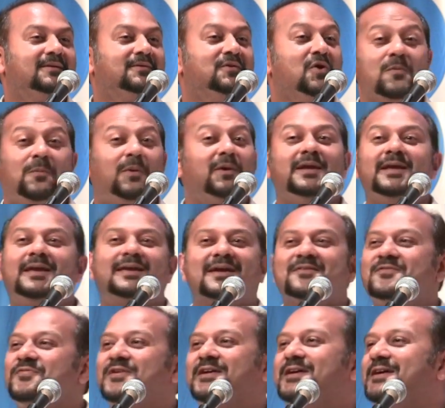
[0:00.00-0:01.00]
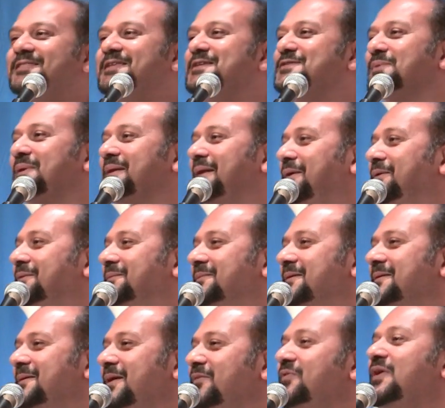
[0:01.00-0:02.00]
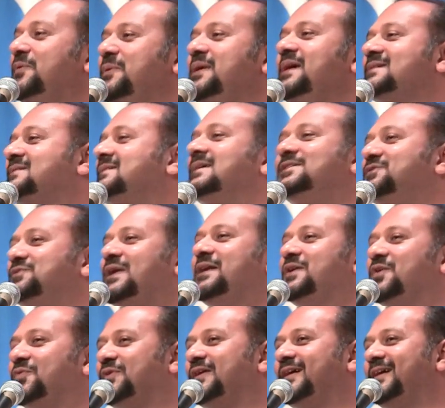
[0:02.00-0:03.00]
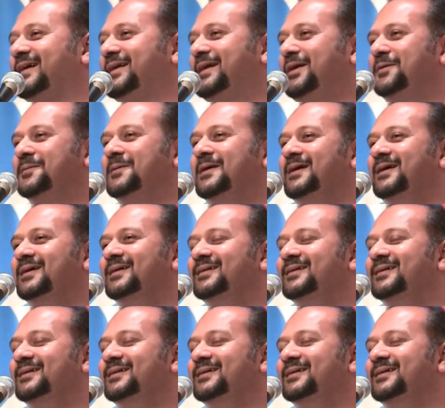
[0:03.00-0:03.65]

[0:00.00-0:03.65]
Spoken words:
Nobody can figure this one out. In fact, we are still trying to figure it out.